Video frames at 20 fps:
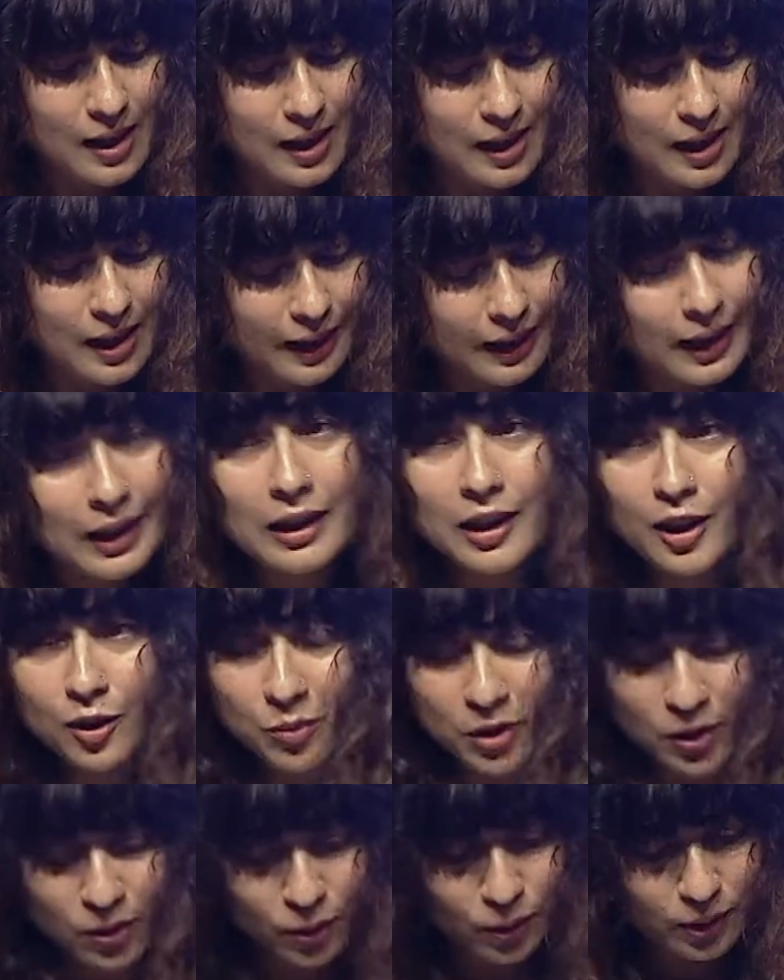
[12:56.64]
Again, let
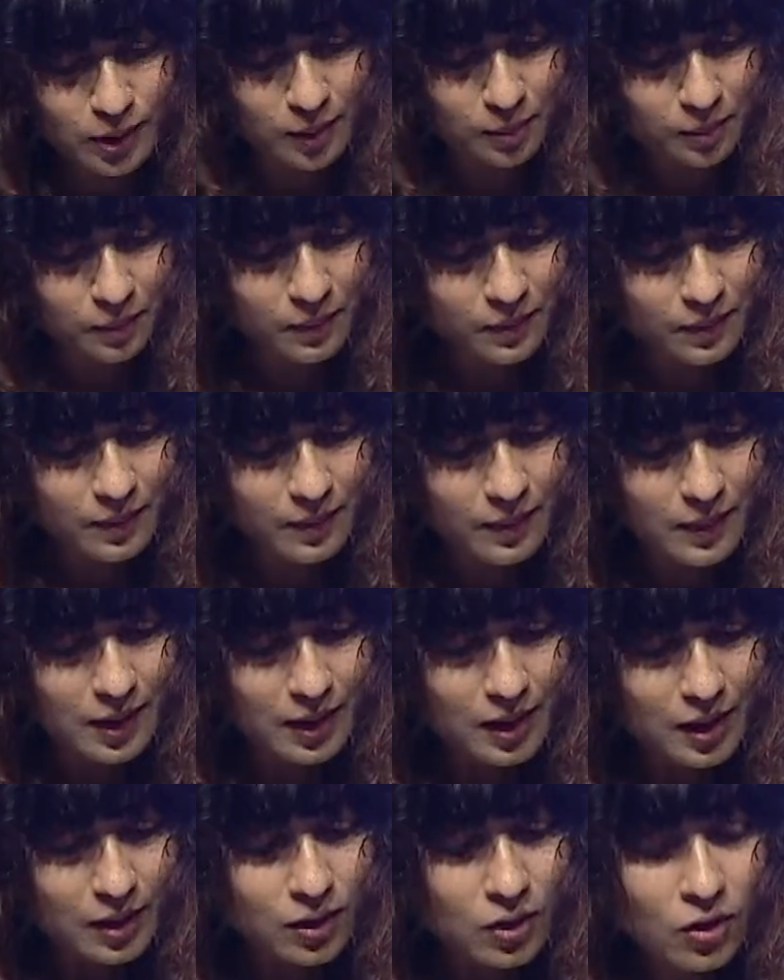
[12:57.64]
me quote him.
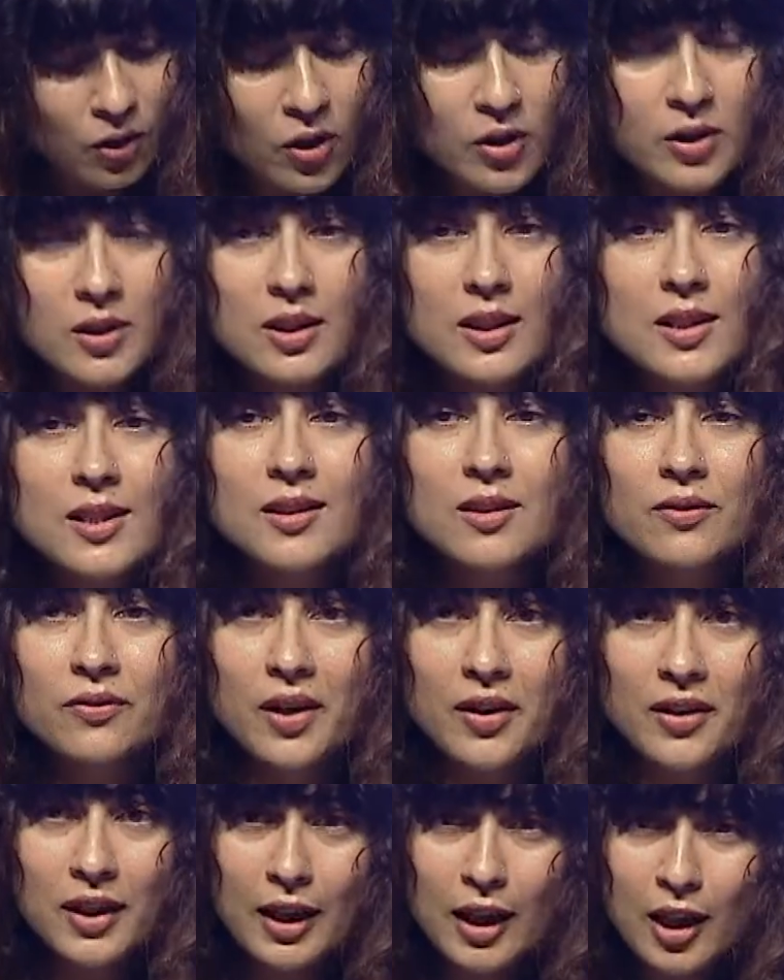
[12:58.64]
"God is the
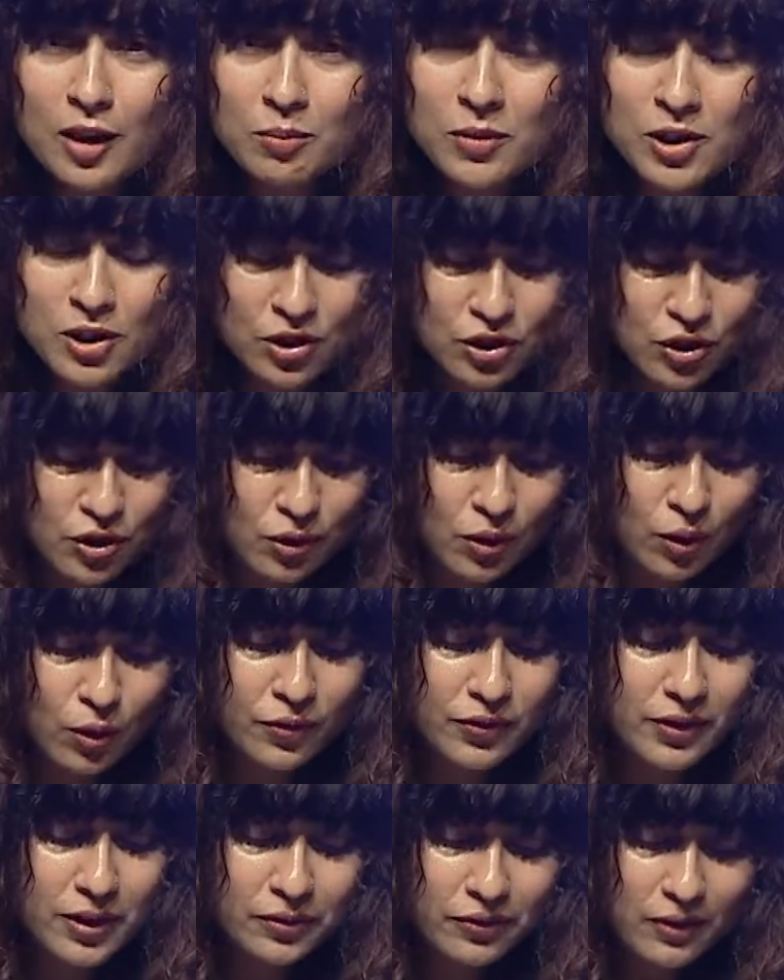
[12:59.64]
very image
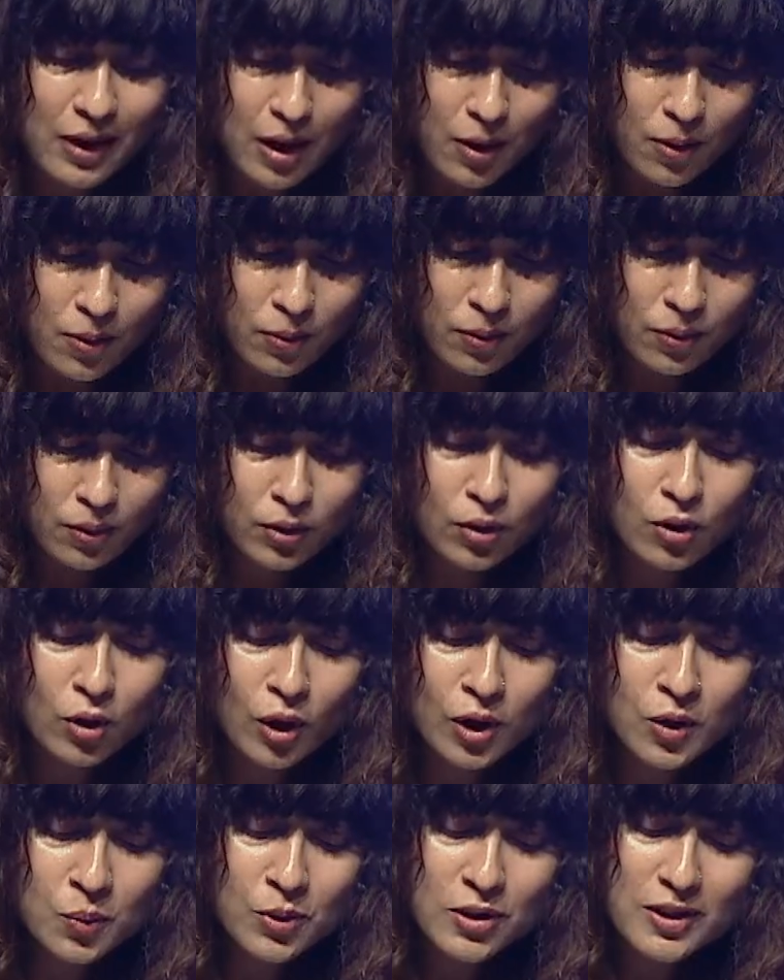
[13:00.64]
of the vow.
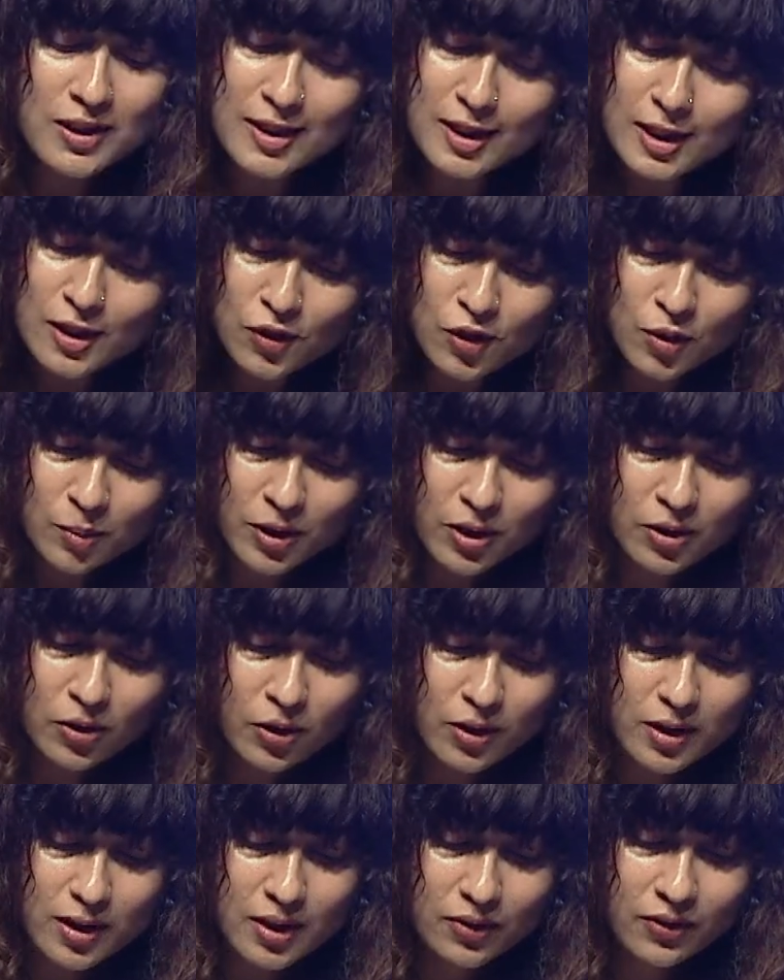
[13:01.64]
God would cease to be
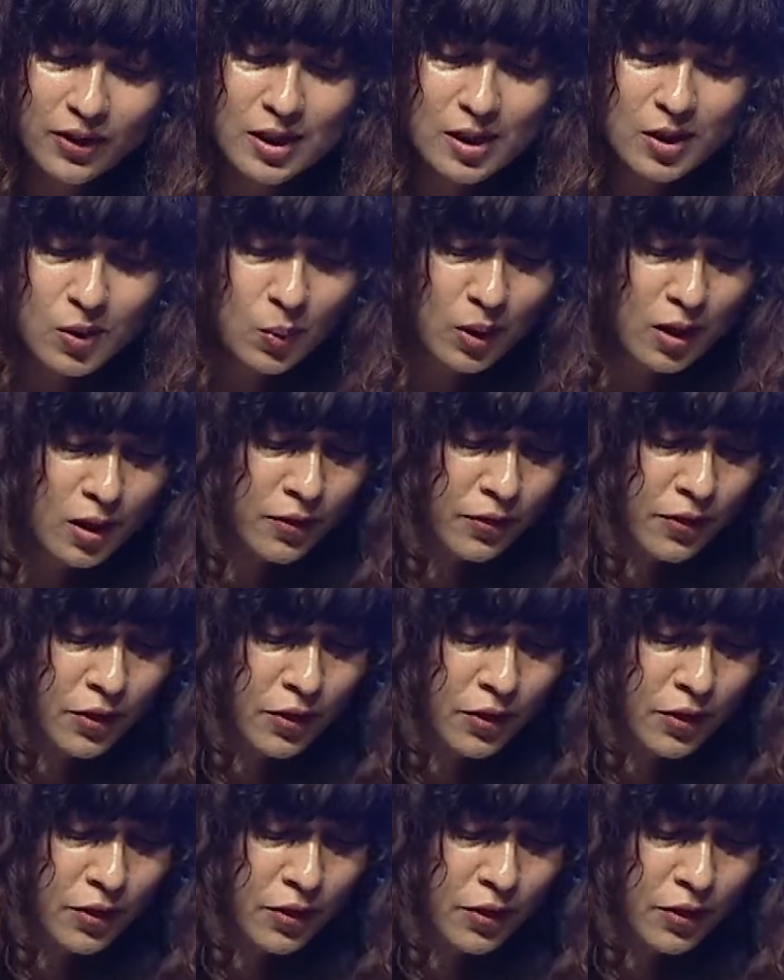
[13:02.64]
God if he swerved